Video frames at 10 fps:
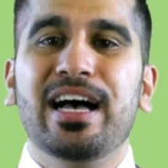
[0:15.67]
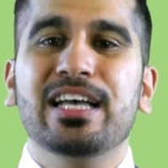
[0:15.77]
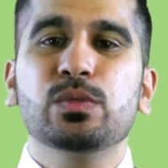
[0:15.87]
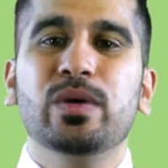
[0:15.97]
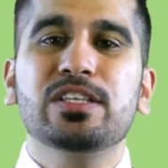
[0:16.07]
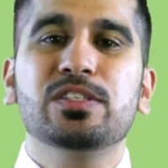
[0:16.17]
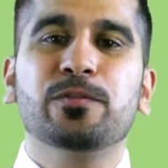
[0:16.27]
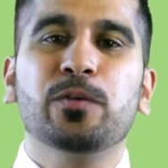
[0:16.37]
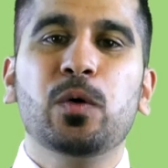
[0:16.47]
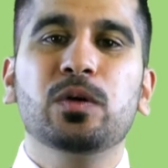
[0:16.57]
as well as
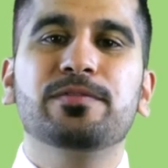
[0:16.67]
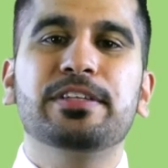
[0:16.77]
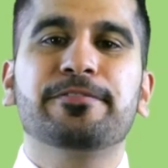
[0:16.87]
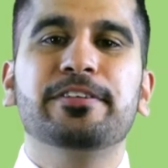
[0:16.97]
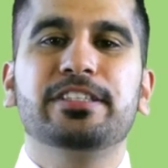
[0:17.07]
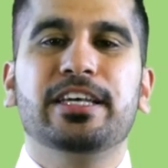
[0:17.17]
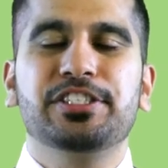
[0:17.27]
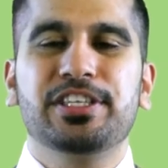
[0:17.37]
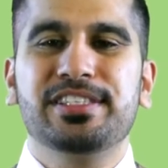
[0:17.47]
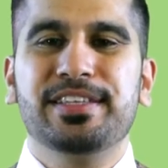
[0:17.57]
the role of different
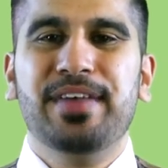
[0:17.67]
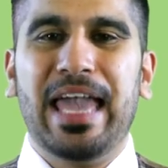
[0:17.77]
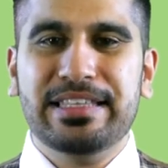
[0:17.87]
digestive